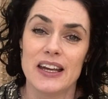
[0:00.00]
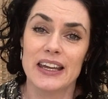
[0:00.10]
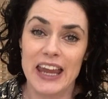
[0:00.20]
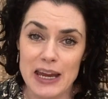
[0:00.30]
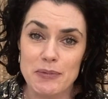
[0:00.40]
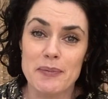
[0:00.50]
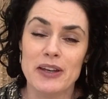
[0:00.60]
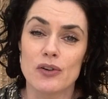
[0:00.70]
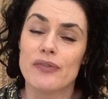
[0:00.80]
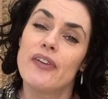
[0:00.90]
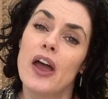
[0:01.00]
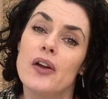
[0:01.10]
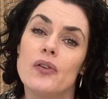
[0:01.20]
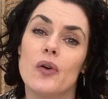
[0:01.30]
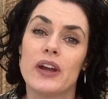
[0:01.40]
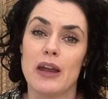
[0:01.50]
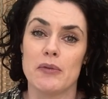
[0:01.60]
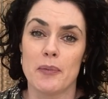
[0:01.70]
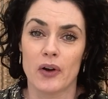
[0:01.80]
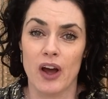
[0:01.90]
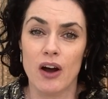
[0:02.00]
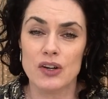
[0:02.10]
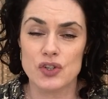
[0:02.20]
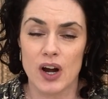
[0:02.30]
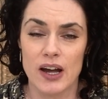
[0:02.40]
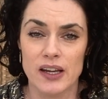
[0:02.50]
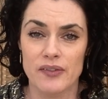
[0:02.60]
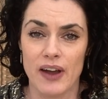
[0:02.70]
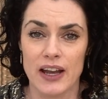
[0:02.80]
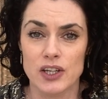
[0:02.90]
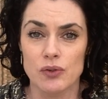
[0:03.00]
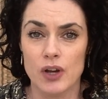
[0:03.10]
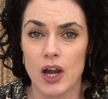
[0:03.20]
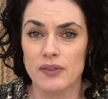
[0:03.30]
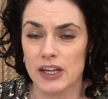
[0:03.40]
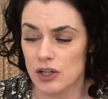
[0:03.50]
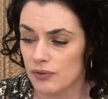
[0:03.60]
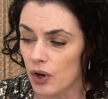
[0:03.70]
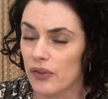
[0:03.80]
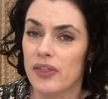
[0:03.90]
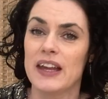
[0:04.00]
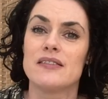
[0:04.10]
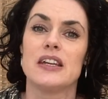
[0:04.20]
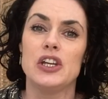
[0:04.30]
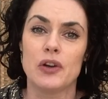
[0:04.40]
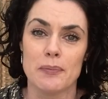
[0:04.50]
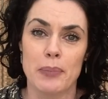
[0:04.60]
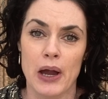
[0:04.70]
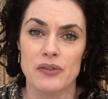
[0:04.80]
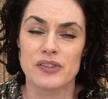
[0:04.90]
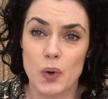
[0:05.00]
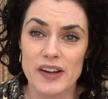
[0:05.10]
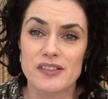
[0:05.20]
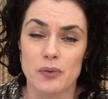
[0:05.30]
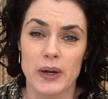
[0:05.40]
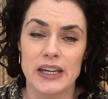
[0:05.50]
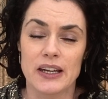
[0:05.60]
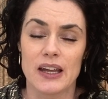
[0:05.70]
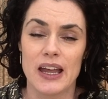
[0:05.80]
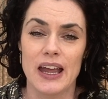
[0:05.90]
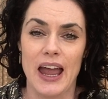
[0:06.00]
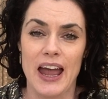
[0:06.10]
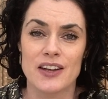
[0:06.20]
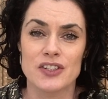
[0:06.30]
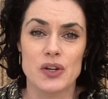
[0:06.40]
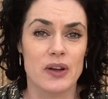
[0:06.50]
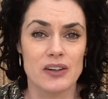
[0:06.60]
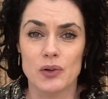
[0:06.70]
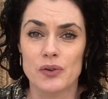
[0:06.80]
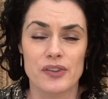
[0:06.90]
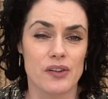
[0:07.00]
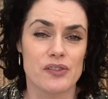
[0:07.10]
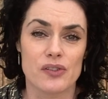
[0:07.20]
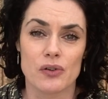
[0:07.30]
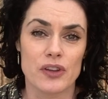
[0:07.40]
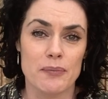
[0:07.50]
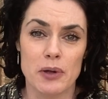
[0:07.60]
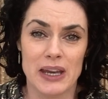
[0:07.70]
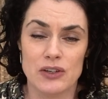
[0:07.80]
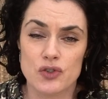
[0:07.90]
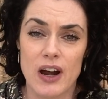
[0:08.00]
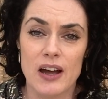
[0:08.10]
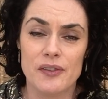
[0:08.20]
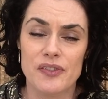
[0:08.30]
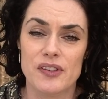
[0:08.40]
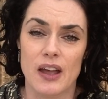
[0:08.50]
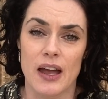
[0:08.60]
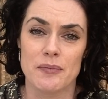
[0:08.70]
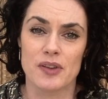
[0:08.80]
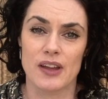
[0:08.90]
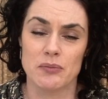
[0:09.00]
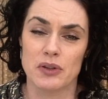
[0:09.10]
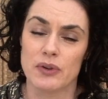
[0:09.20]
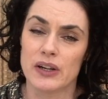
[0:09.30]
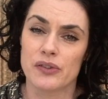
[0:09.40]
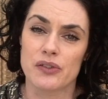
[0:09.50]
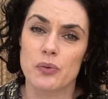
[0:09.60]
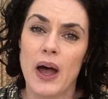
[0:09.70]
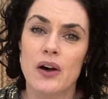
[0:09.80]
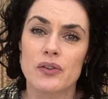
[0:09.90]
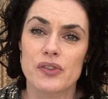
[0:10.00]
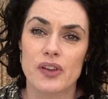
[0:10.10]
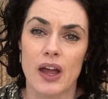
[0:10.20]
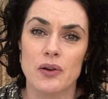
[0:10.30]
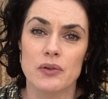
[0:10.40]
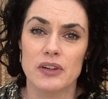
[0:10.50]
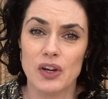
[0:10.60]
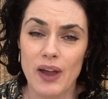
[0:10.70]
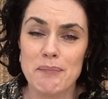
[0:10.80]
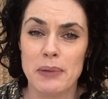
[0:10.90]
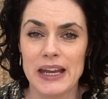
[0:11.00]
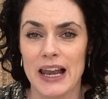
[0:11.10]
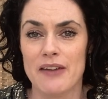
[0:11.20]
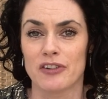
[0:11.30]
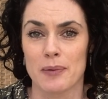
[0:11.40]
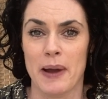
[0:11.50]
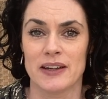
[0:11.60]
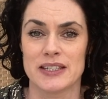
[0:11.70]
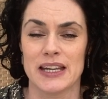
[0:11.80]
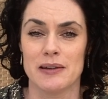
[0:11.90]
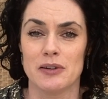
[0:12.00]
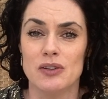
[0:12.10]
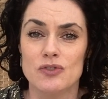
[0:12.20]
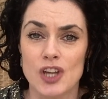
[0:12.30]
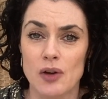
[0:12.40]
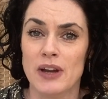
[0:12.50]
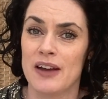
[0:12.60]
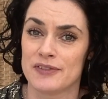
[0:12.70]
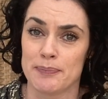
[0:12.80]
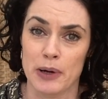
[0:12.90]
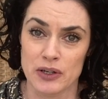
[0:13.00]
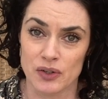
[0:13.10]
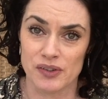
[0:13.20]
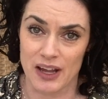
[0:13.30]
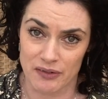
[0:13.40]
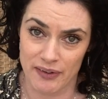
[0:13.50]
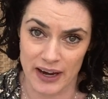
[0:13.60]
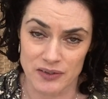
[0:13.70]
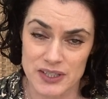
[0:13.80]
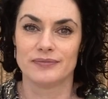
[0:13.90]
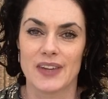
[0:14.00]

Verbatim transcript: keep them in your phone or keep them on a hard drive and you know that you've got things that you can post twice a week and you can also store them in drafts um, same with reels as well so you can be clever about it you don't have to burn yourself out